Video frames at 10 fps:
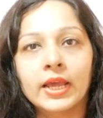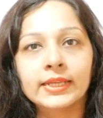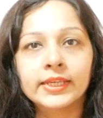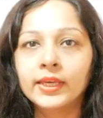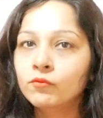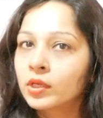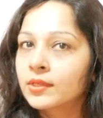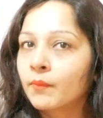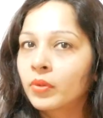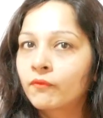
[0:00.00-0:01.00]
As I give you
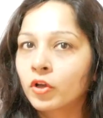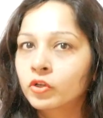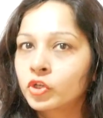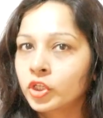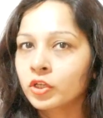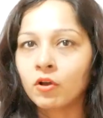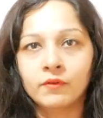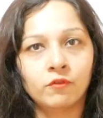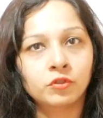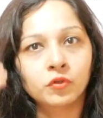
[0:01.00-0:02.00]
example for cushion
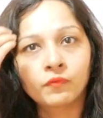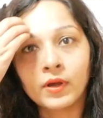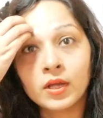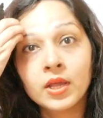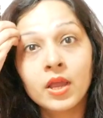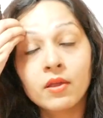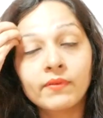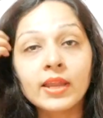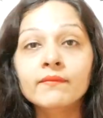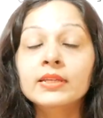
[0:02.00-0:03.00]
or for sofa,
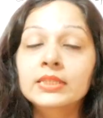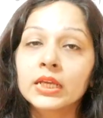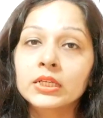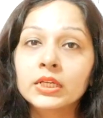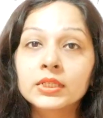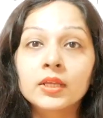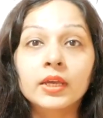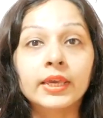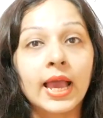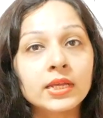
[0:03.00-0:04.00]
when we sit, it is the
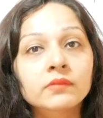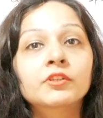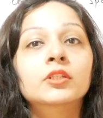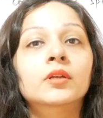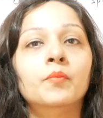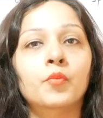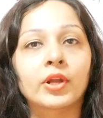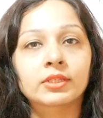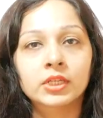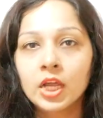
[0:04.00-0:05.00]
gas which is
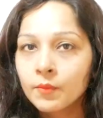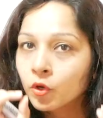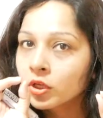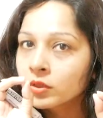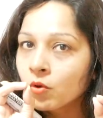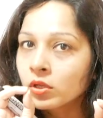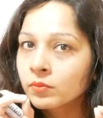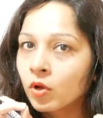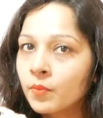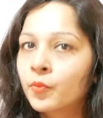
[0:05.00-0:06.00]
compressed, because the
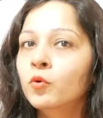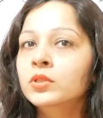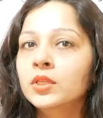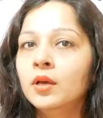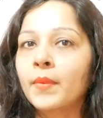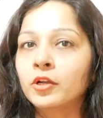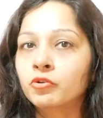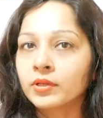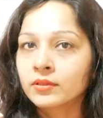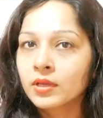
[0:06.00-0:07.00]
small pores in the
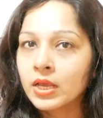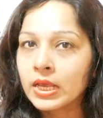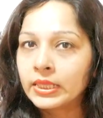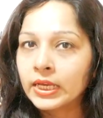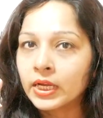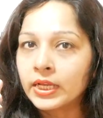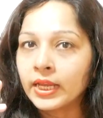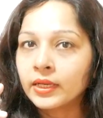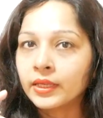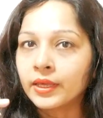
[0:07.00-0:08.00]
mattress, they
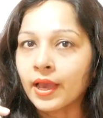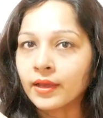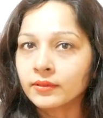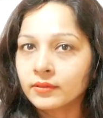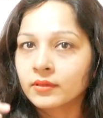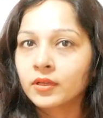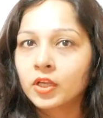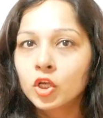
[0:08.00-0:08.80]
contain gas.